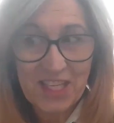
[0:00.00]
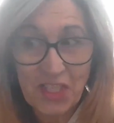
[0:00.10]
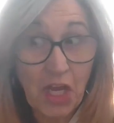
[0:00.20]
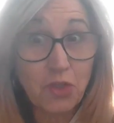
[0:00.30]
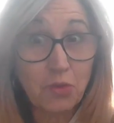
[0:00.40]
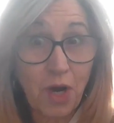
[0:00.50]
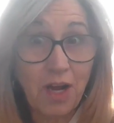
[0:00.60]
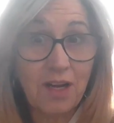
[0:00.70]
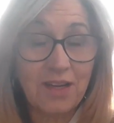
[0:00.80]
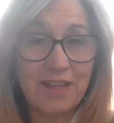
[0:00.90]
it's a
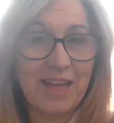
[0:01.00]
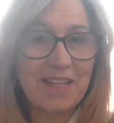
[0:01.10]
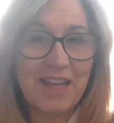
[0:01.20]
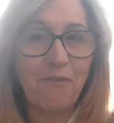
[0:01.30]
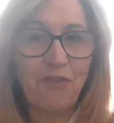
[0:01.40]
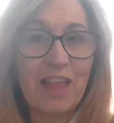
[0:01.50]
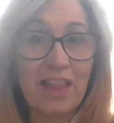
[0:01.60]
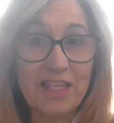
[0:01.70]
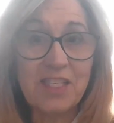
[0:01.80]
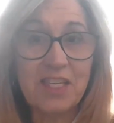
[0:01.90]
drug that if they
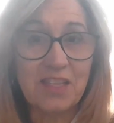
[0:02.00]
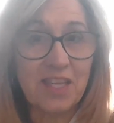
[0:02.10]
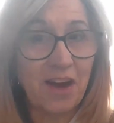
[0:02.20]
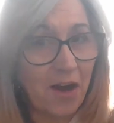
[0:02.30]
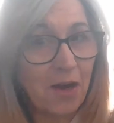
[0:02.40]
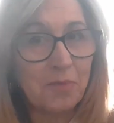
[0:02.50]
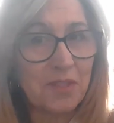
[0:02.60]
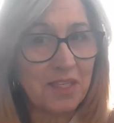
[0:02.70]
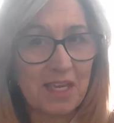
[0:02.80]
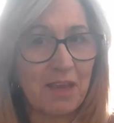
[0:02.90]
listed the
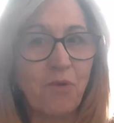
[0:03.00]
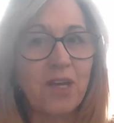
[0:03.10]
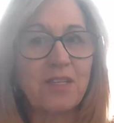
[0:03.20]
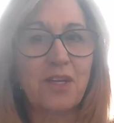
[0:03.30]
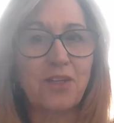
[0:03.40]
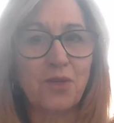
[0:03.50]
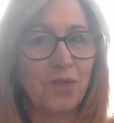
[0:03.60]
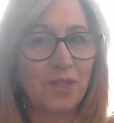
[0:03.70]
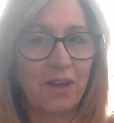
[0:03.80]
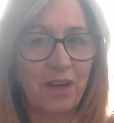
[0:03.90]
harms the same ways they
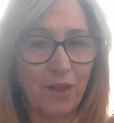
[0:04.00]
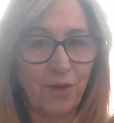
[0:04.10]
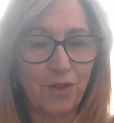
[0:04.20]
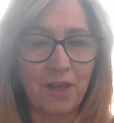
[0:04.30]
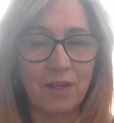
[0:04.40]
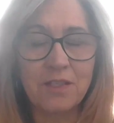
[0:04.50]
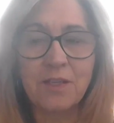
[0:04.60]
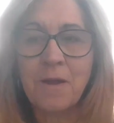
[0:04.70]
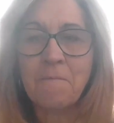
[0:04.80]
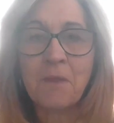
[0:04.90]
do on other things